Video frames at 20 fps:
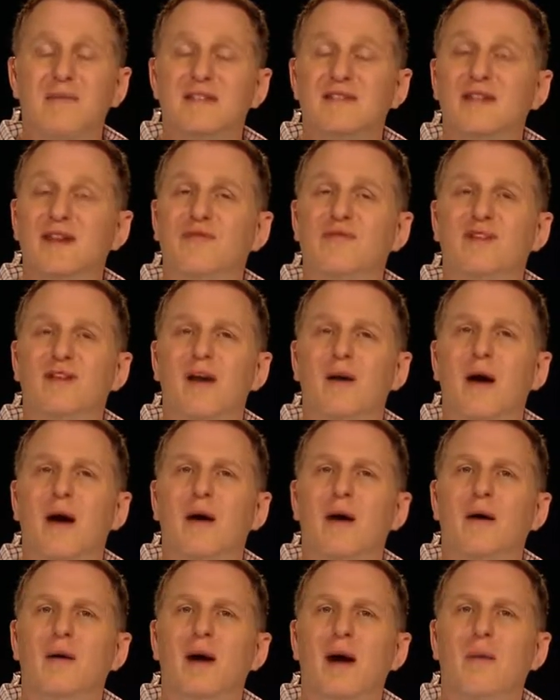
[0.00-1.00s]
It's definitely a,
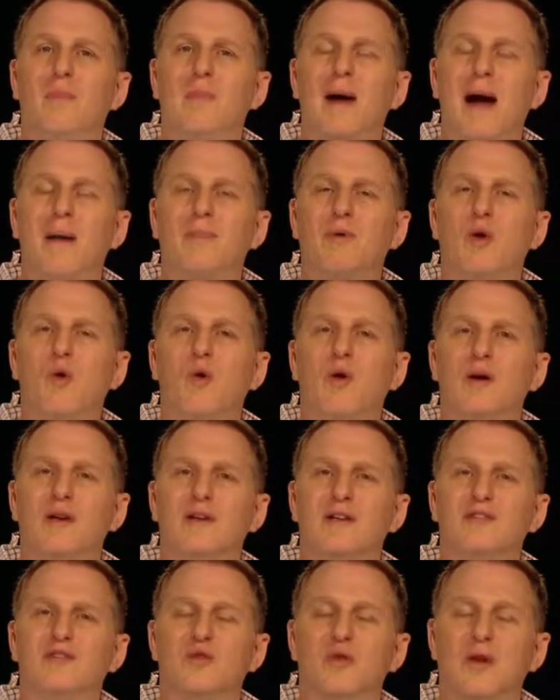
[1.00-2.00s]
a,
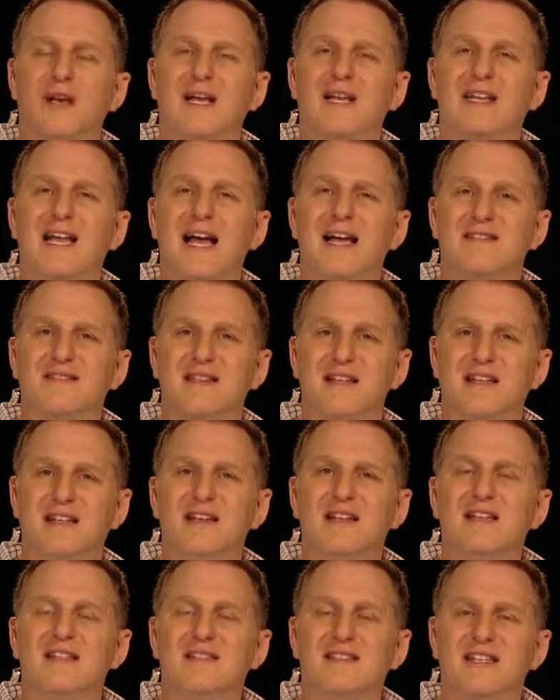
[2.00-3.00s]
popcorn sort of classic
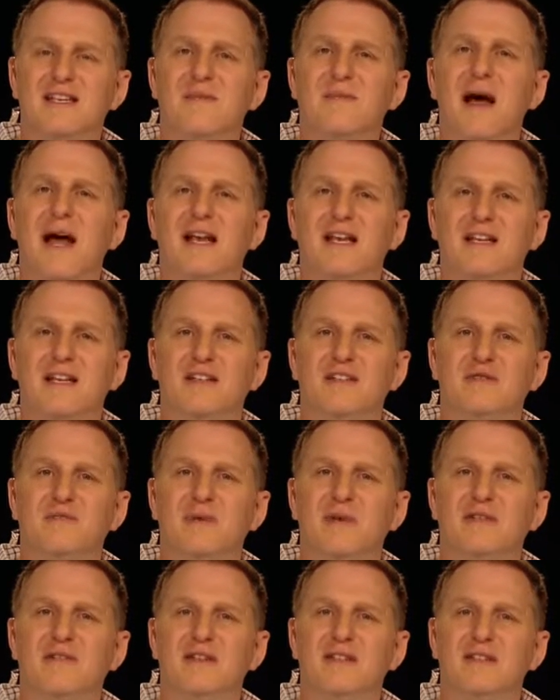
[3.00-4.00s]
cinematic
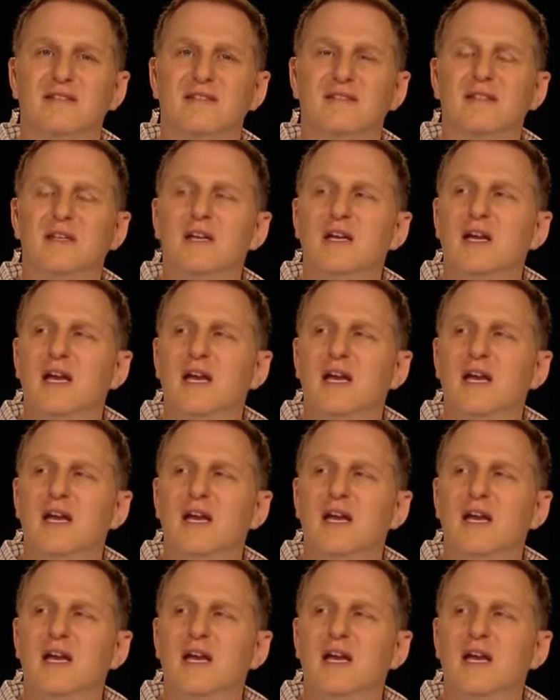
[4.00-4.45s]
experience.